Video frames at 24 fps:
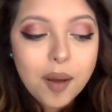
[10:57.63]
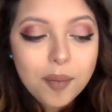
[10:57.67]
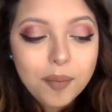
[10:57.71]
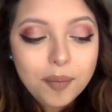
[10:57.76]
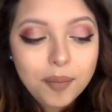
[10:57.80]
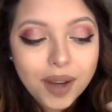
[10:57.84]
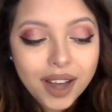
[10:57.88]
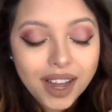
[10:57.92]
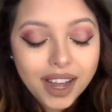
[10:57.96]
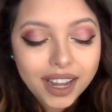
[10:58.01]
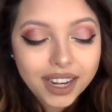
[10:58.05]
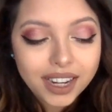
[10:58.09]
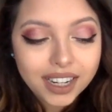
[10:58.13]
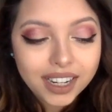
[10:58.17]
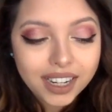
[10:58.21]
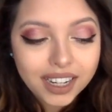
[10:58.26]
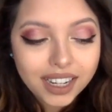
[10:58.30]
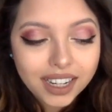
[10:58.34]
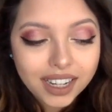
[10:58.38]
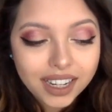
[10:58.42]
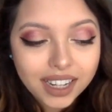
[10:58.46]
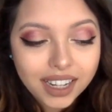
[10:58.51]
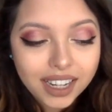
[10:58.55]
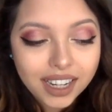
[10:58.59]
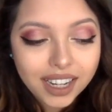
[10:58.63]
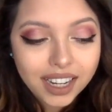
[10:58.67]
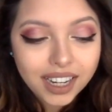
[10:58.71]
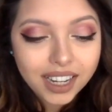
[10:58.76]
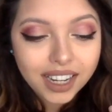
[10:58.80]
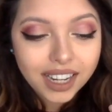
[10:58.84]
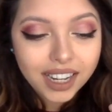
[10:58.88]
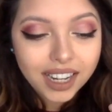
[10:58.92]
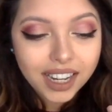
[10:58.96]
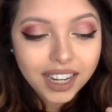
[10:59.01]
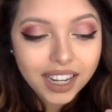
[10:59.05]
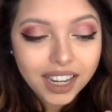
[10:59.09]
But
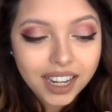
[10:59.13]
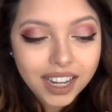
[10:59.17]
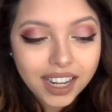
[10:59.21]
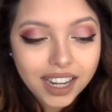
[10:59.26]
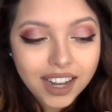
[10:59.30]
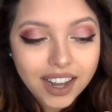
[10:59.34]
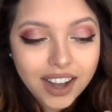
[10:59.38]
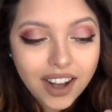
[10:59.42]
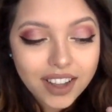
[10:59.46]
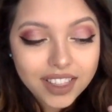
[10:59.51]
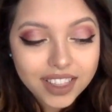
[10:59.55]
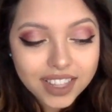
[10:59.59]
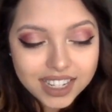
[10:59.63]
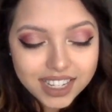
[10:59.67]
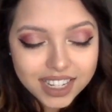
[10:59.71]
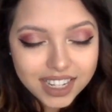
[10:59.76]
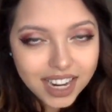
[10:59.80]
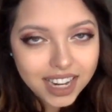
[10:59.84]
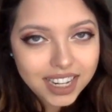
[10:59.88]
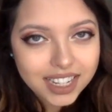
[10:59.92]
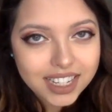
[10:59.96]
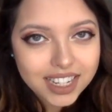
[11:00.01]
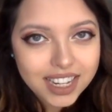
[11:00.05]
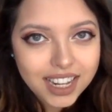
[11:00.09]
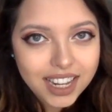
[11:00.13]
on the DAT,